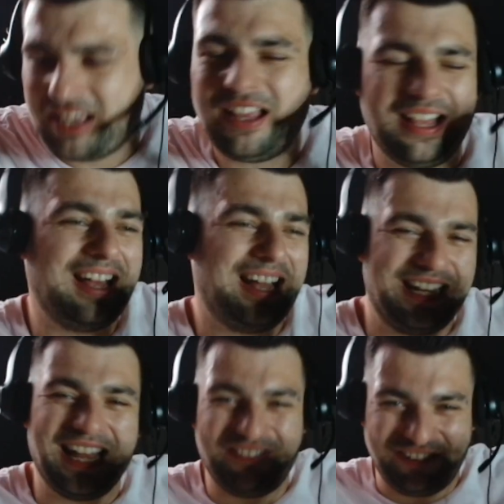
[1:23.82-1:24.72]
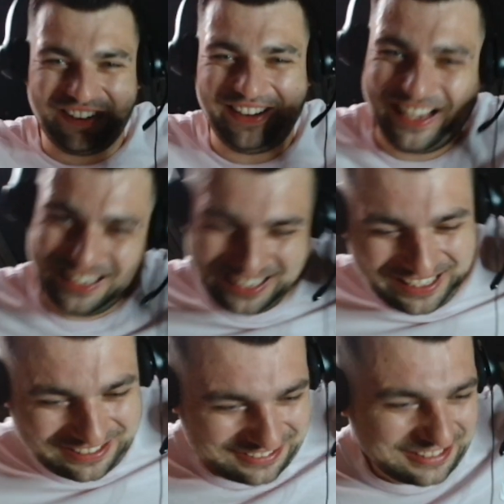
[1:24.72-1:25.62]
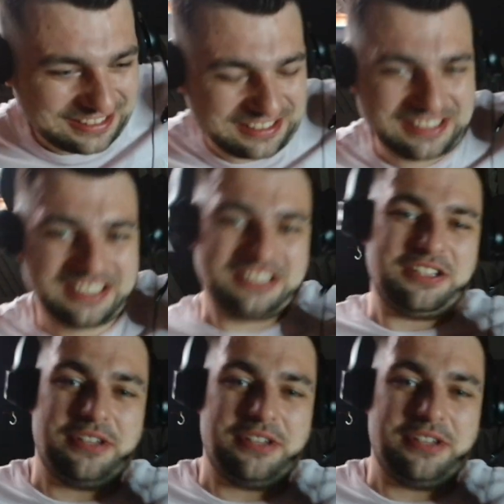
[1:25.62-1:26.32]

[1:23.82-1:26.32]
That were it, yeah. See what you